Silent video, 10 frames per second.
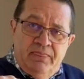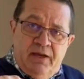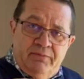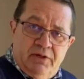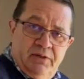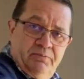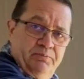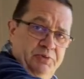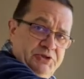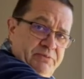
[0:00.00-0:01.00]
I'm going to
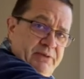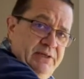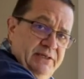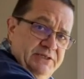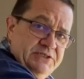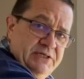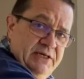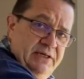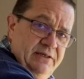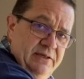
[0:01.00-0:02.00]
push them in on this
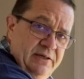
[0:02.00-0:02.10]
side